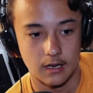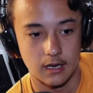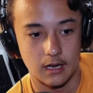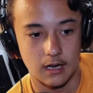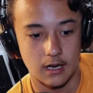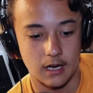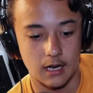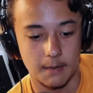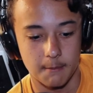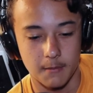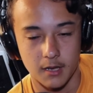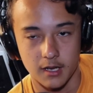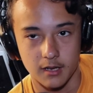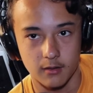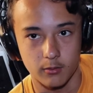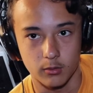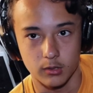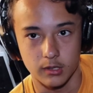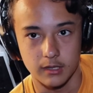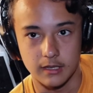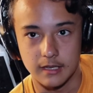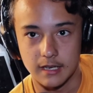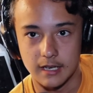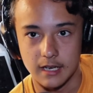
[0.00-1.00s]
I'm not
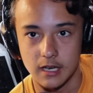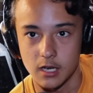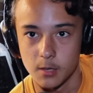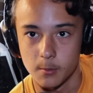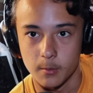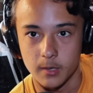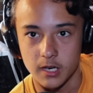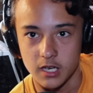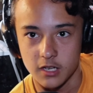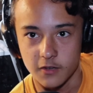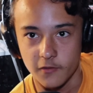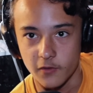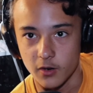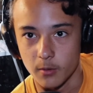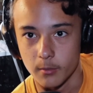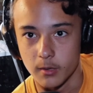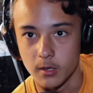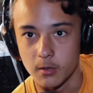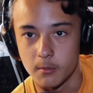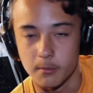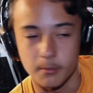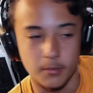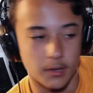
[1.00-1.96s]
really getting any money from it,